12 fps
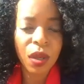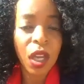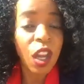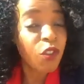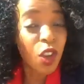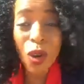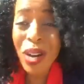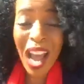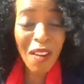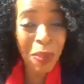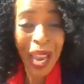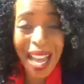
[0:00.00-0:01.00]
If you don't
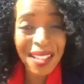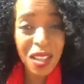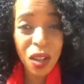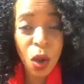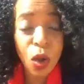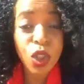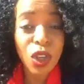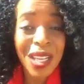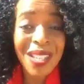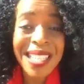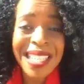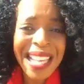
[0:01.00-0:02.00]
have plans and goals, you need
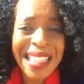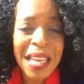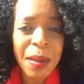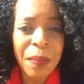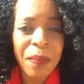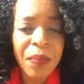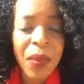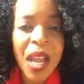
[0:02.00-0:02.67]
to set them.